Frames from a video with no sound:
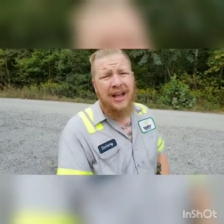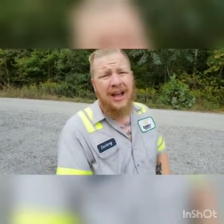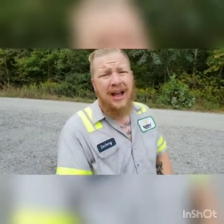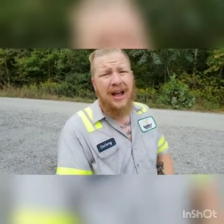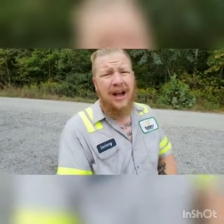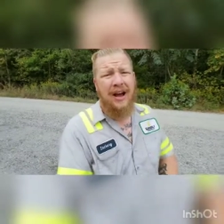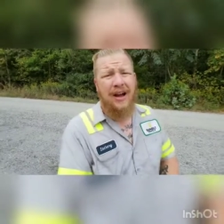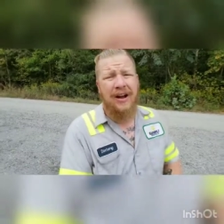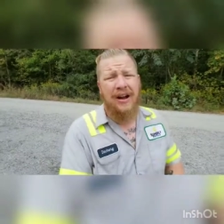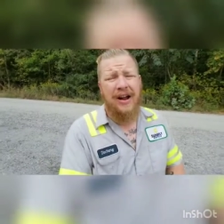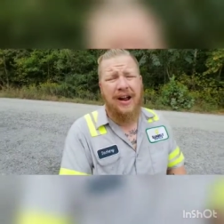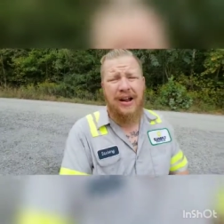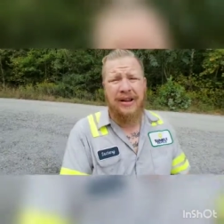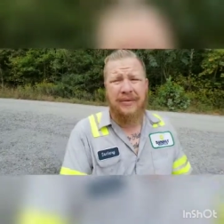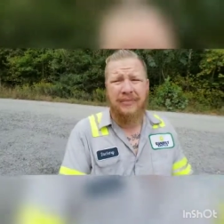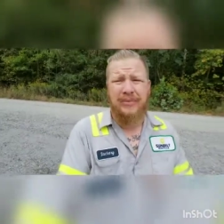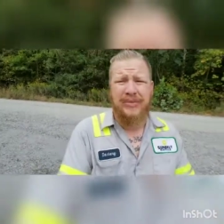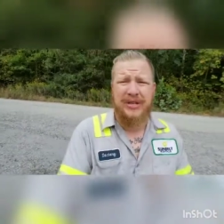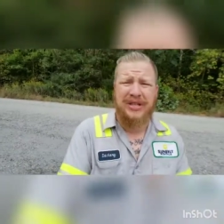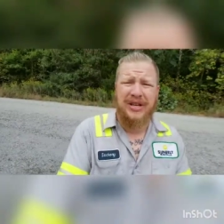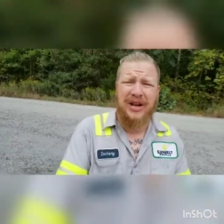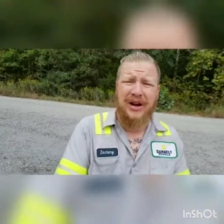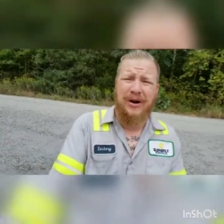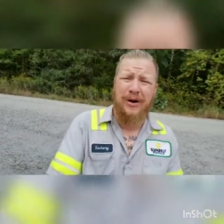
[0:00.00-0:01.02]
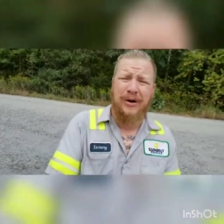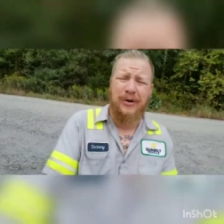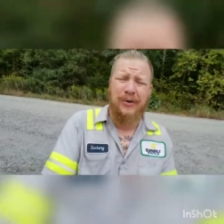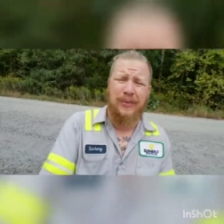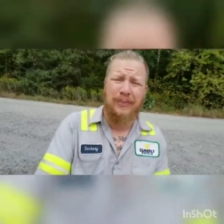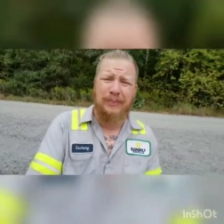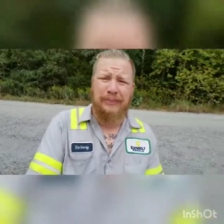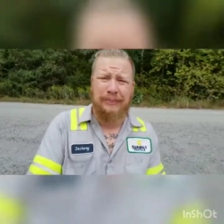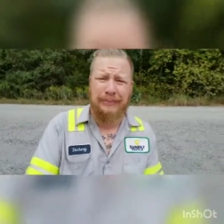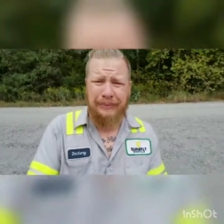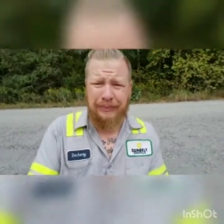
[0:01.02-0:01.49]
All right, so
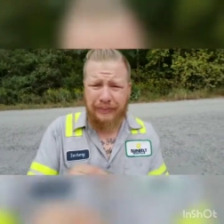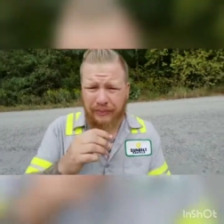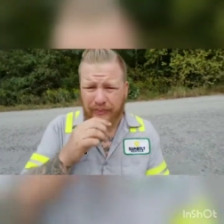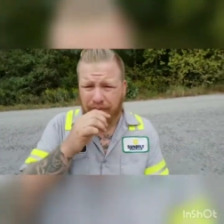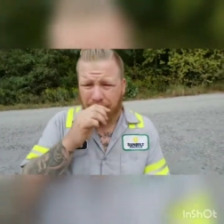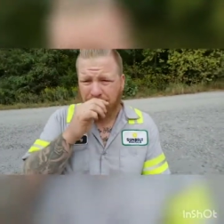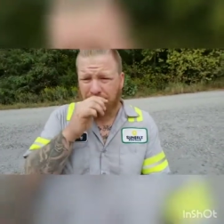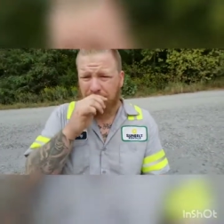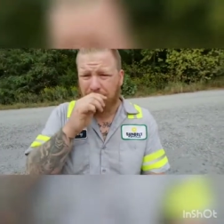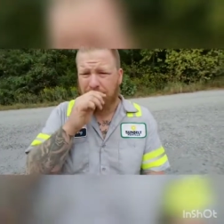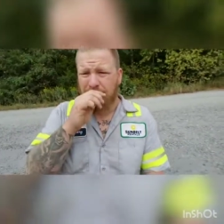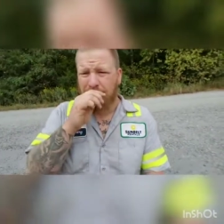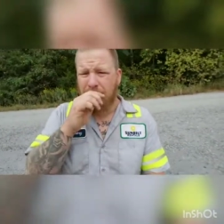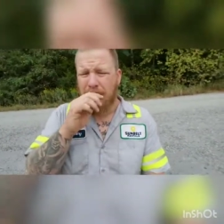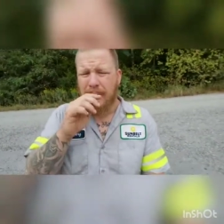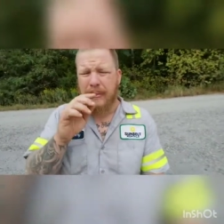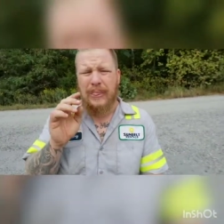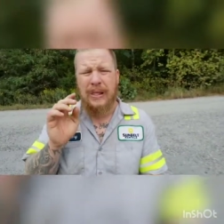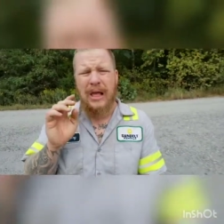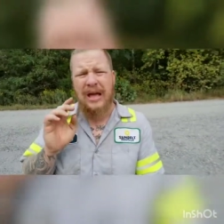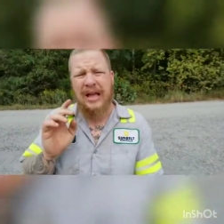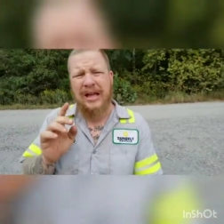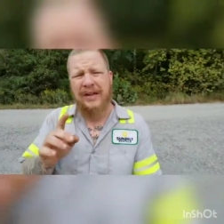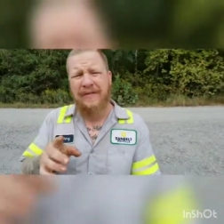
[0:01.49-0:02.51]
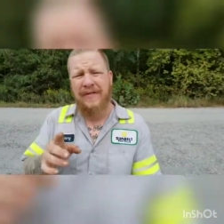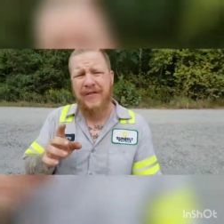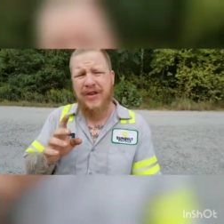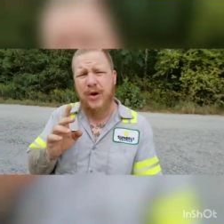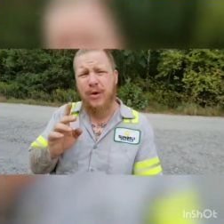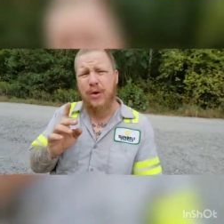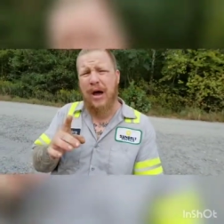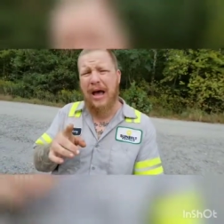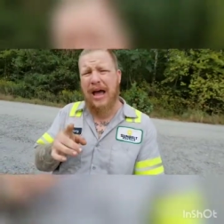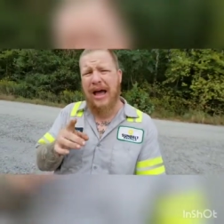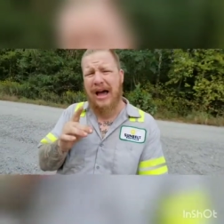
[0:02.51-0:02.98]
if
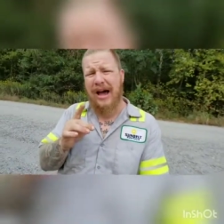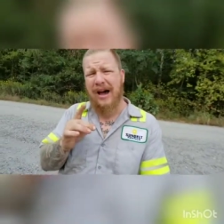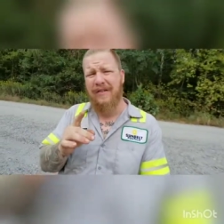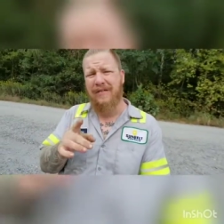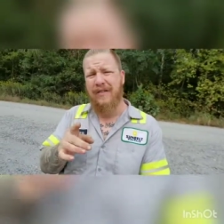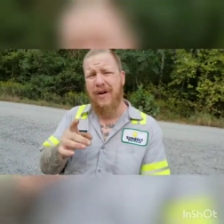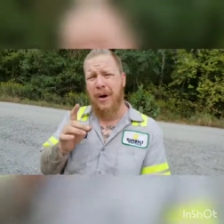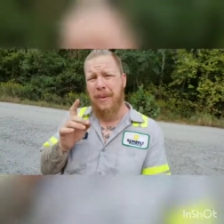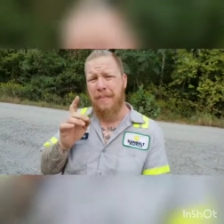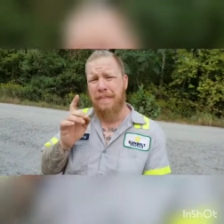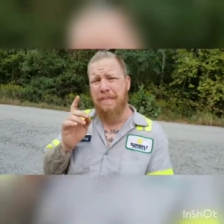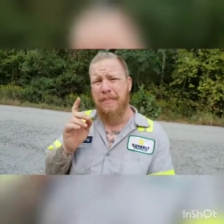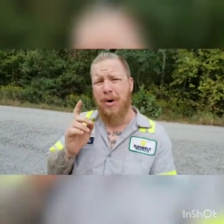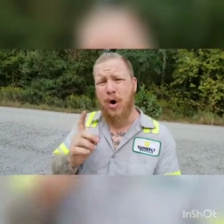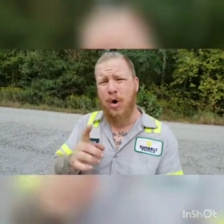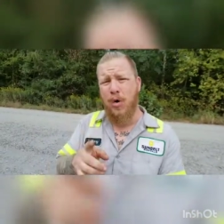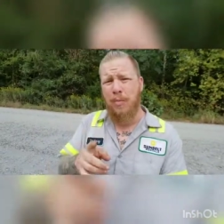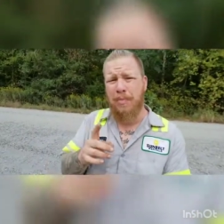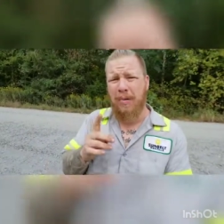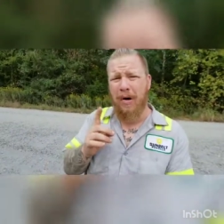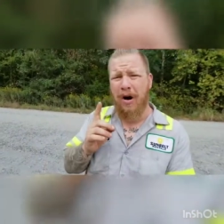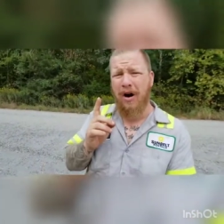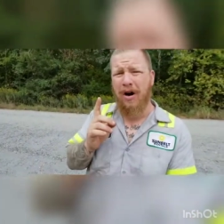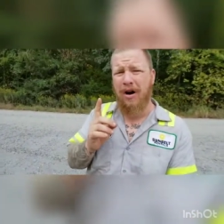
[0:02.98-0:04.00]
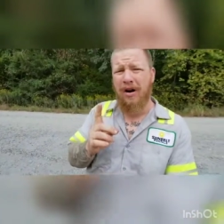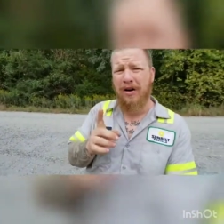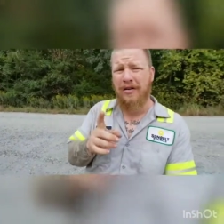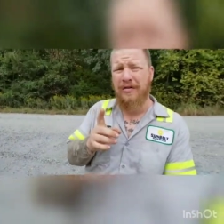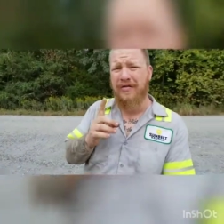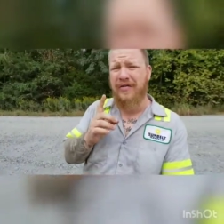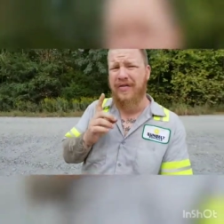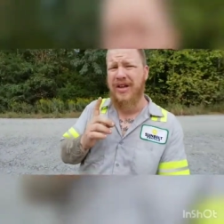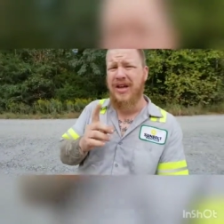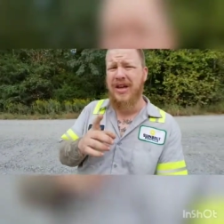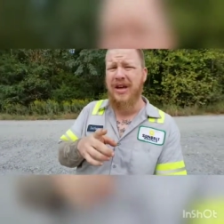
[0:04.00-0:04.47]
you have a
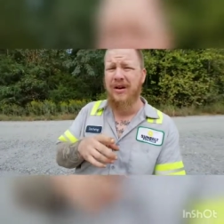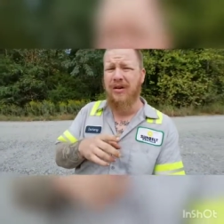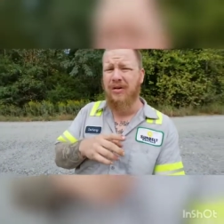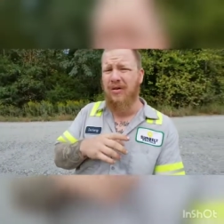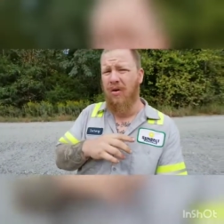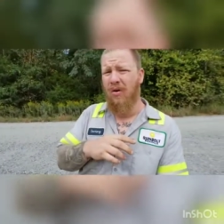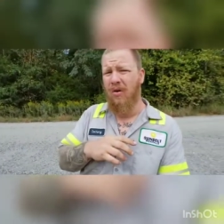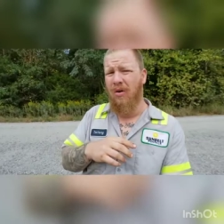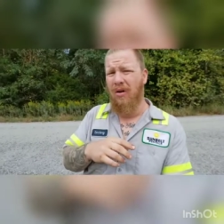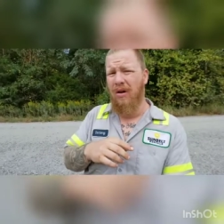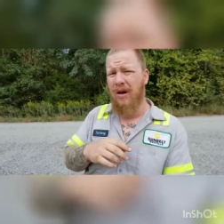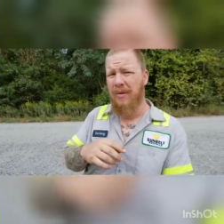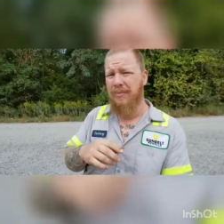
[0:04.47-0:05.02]
Mopar vehicle,